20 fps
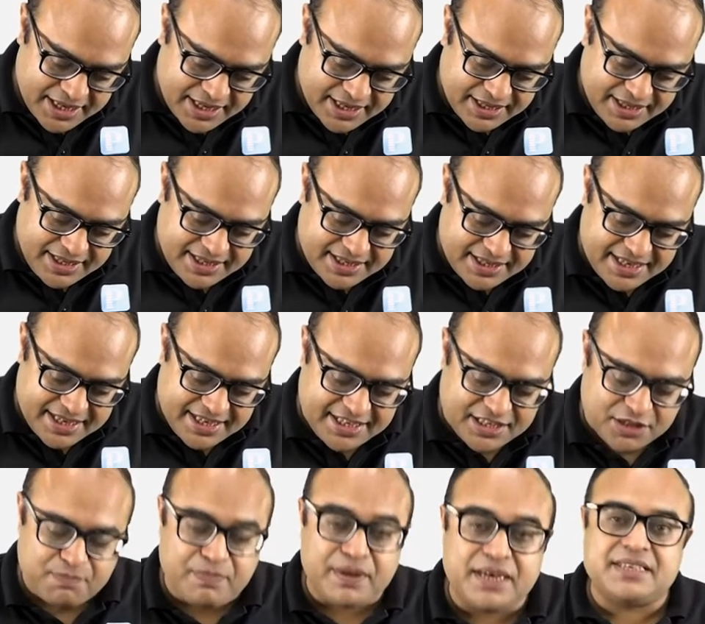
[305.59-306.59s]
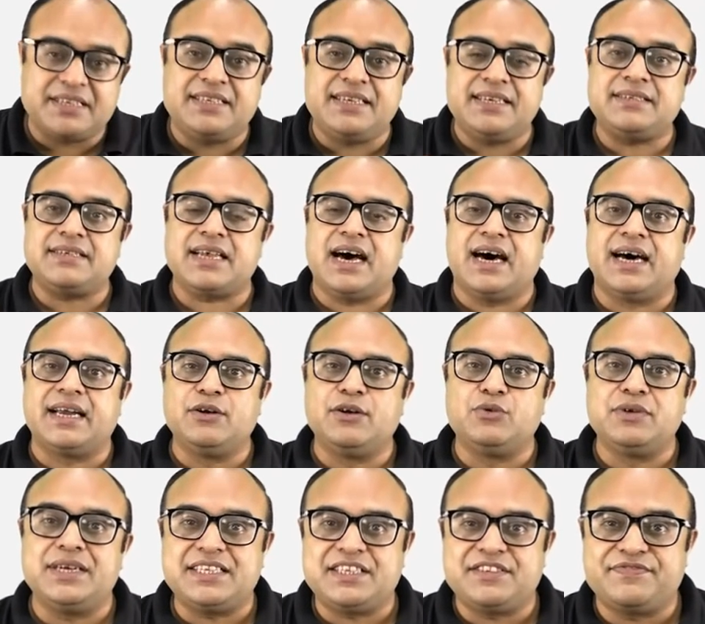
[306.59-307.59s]
These spaces are
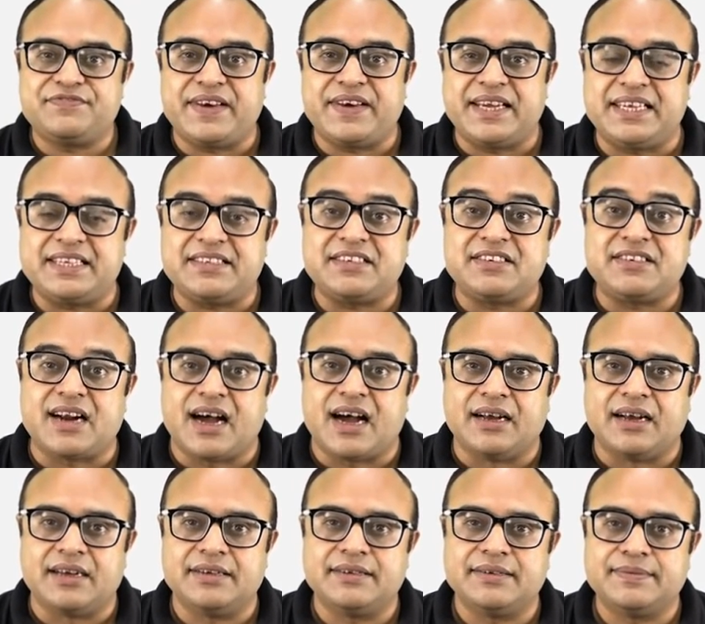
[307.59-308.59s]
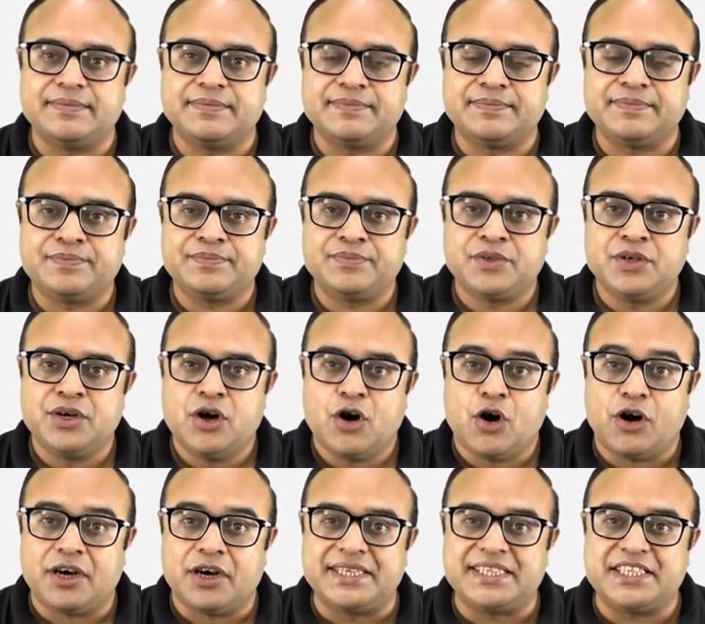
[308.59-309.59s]
known as fenestra
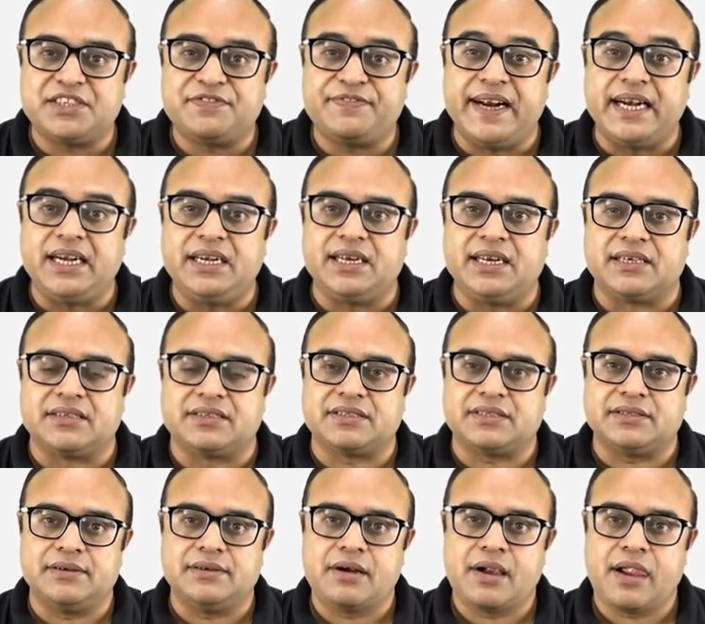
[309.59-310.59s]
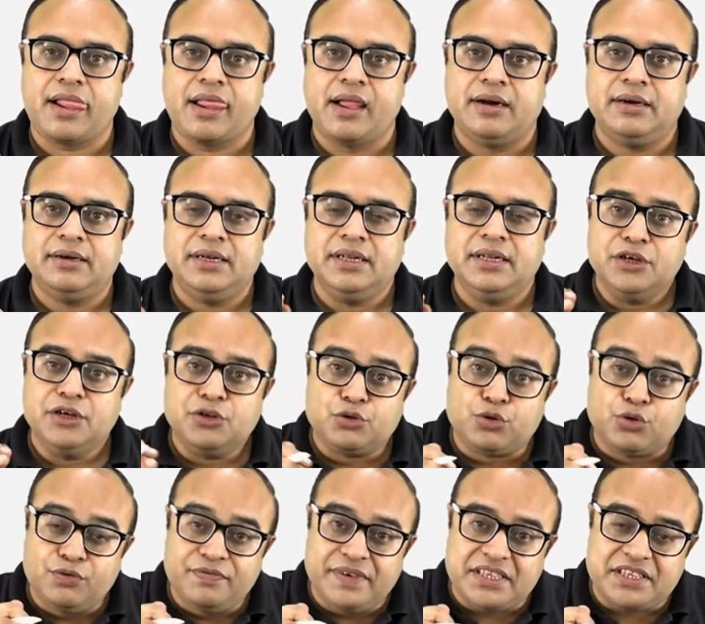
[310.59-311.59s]
or sphincters,
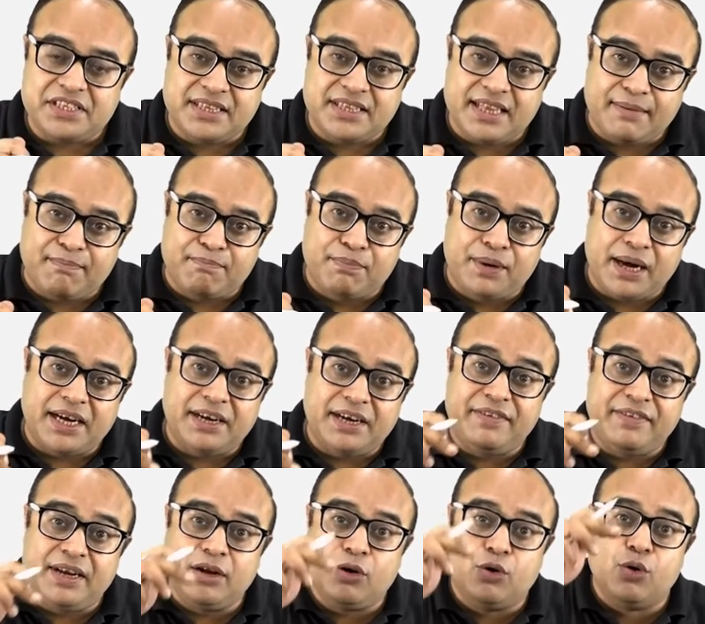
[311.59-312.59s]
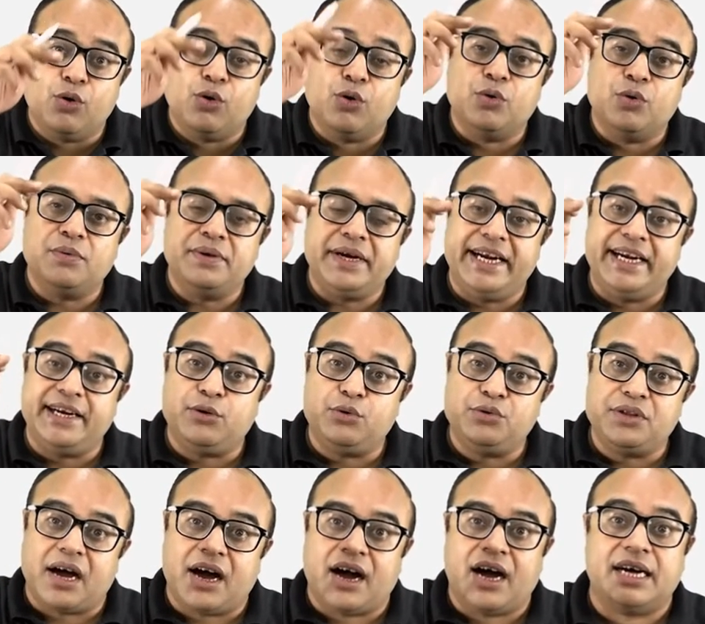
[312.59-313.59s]
through which the blood will go into
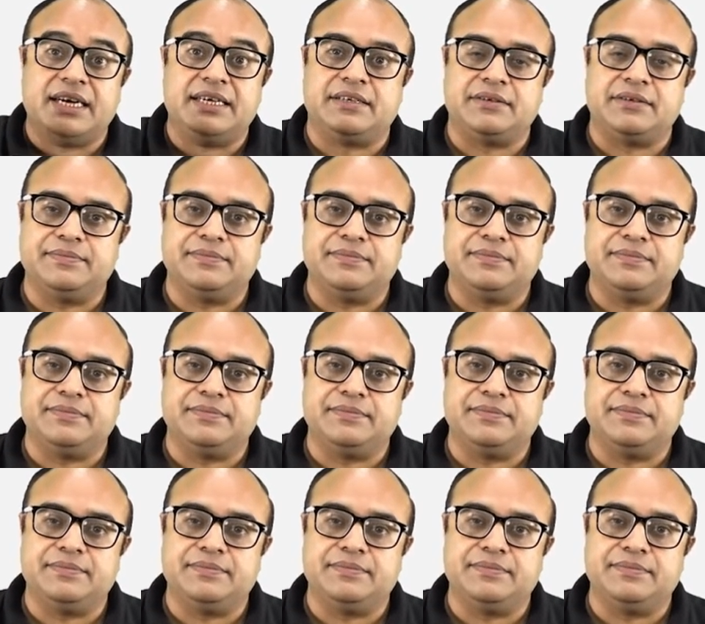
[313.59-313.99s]
the heart.